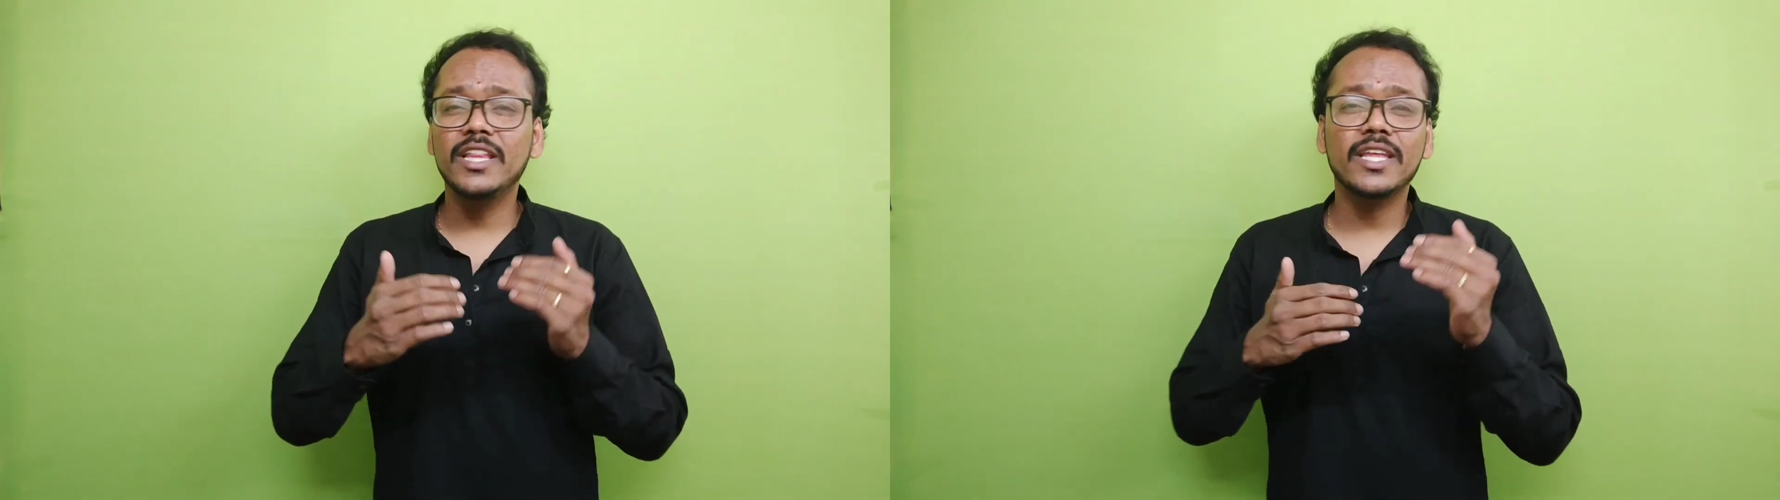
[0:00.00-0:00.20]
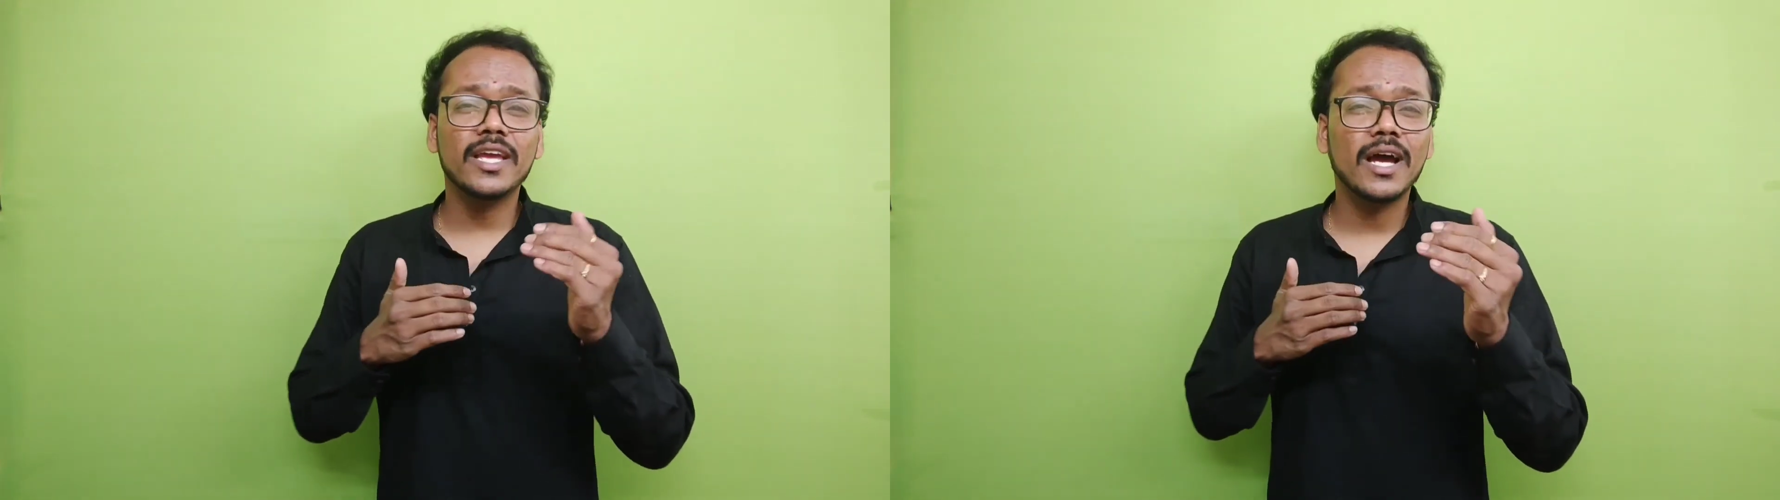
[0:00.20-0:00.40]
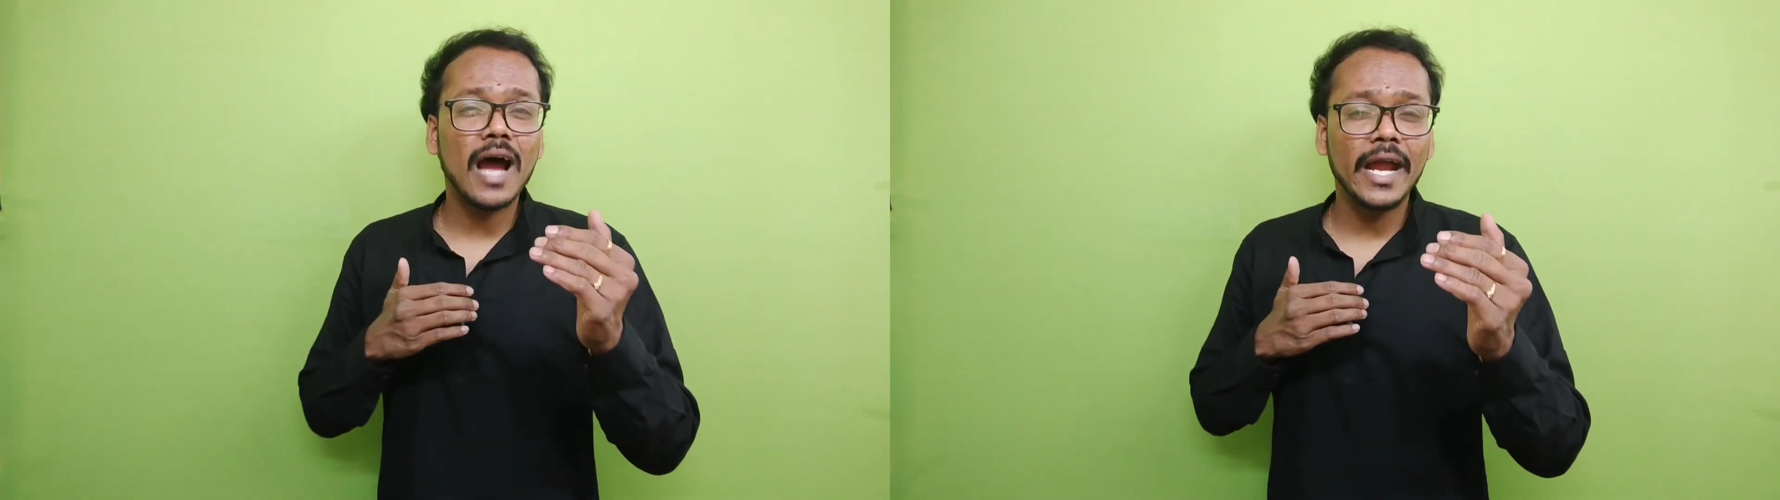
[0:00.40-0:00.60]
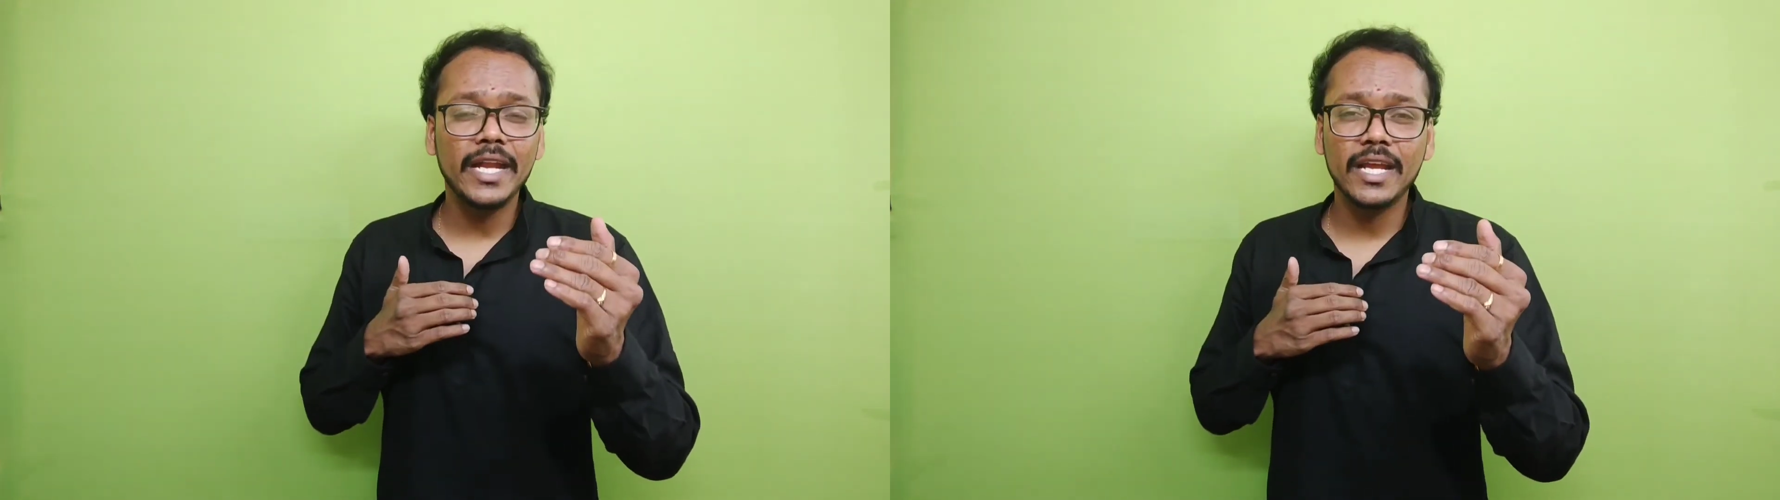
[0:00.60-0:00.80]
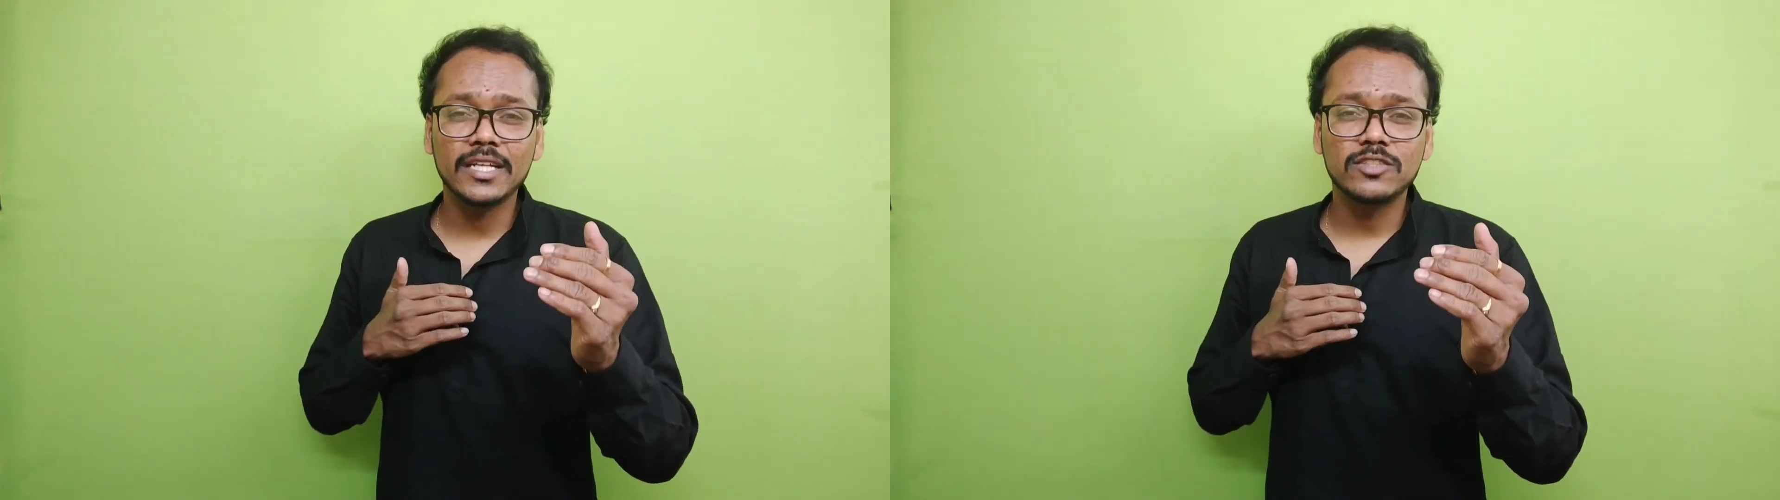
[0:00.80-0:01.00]
the
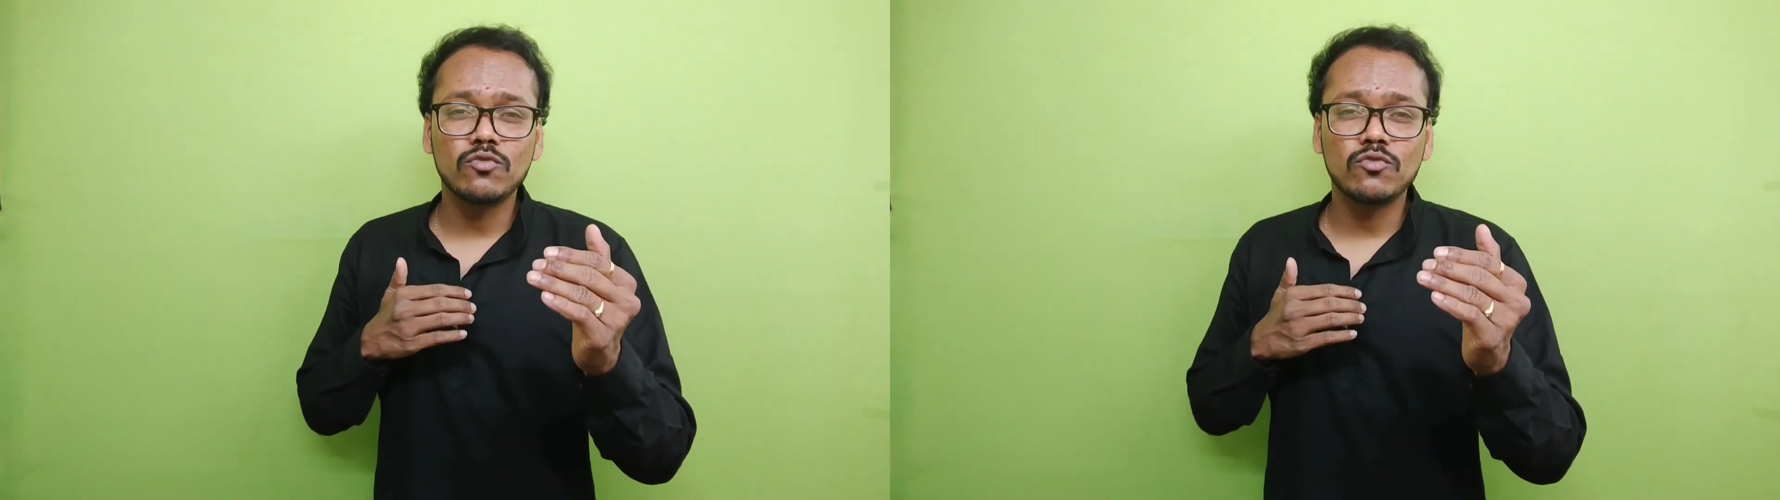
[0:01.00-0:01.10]
ideas,